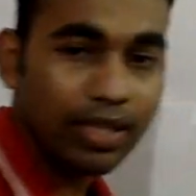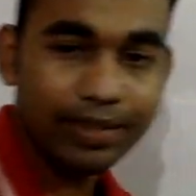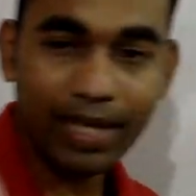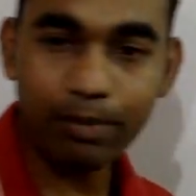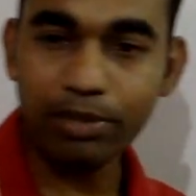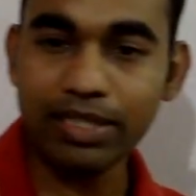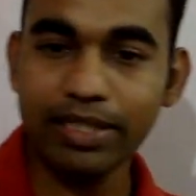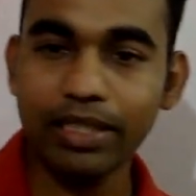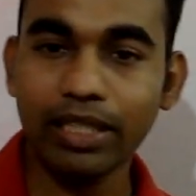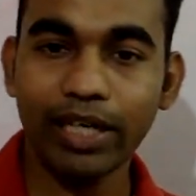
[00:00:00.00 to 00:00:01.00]
that means
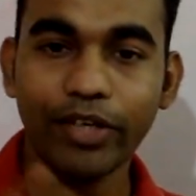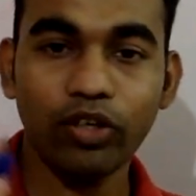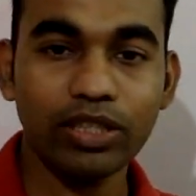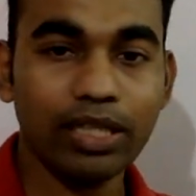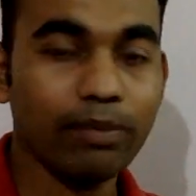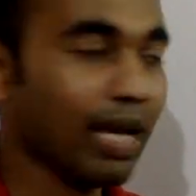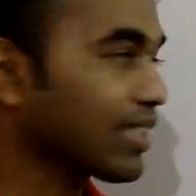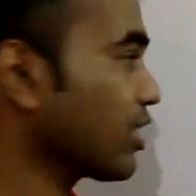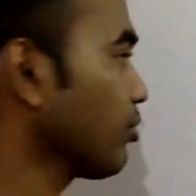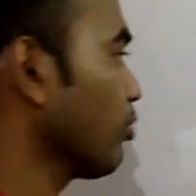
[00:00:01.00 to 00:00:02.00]
it can contain
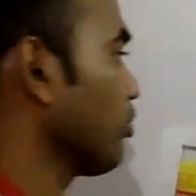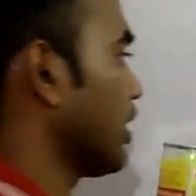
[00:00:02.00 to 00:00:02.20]
maximum